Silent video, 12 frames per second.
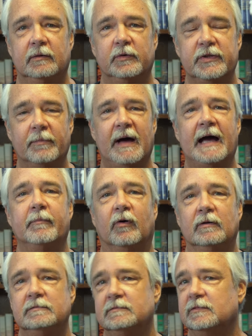with the
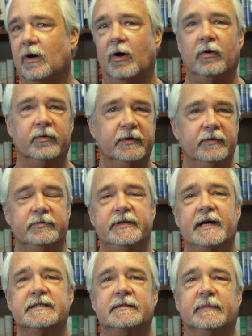Bible, all the New
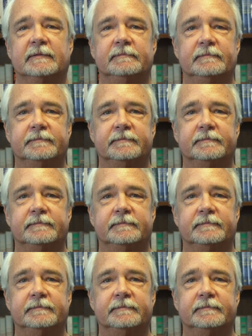Testament.